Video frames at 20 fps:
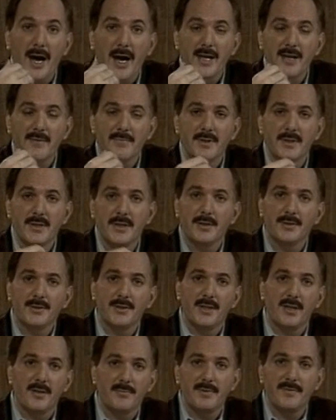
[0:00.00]
I have been
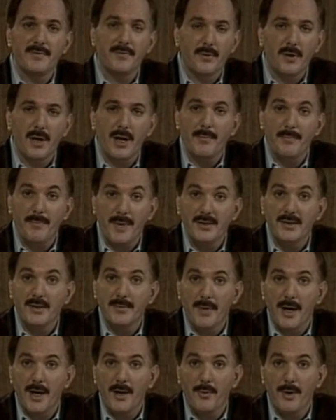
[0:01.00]
guilty of before I
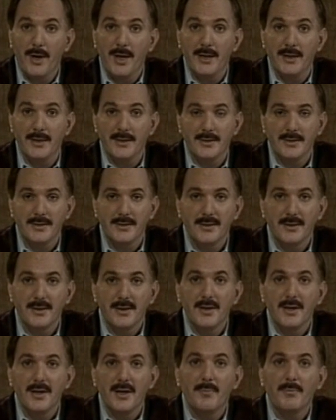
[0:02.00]
amended my ways.
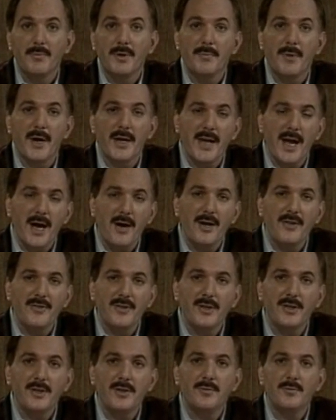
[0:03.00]
But by now I
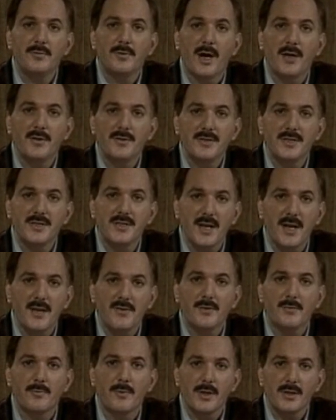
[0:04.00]
think you
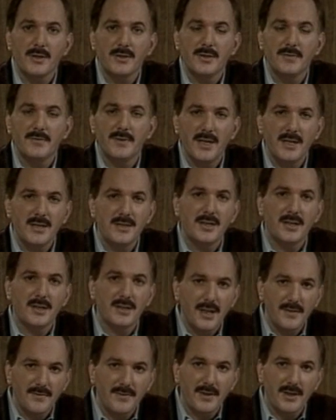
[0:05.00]
understand the relative
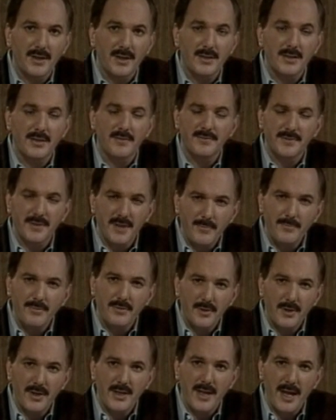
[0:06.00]
insignificance of
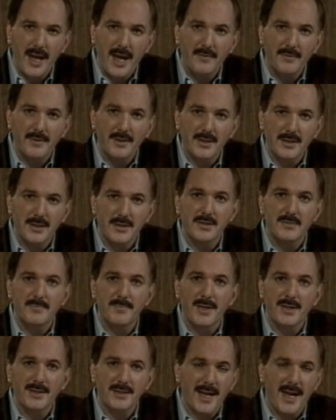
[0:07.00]
temporary cavities and
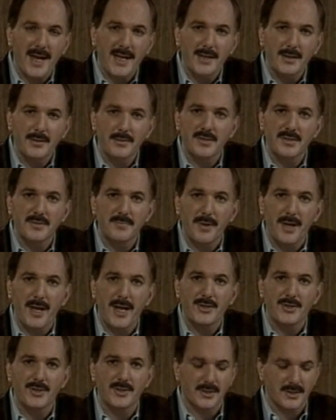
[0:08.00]
spectacular
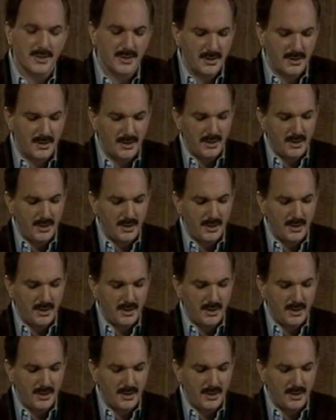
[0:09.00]
splashes.